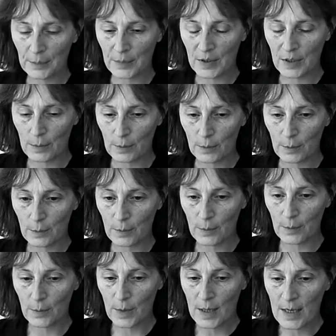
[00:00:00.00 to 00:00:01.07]
some
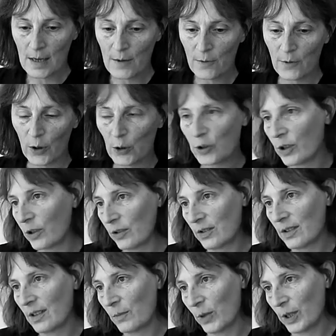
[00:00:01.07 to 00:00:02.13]

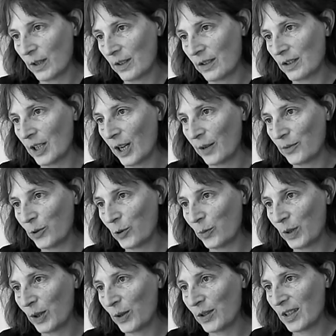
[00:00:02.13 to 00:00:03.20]
photos that one of the staff took,
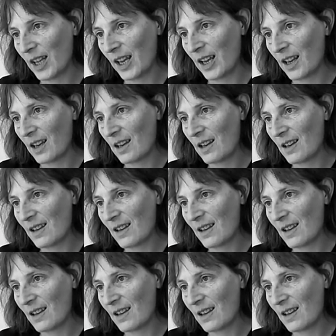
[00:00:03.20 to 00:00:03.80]
because they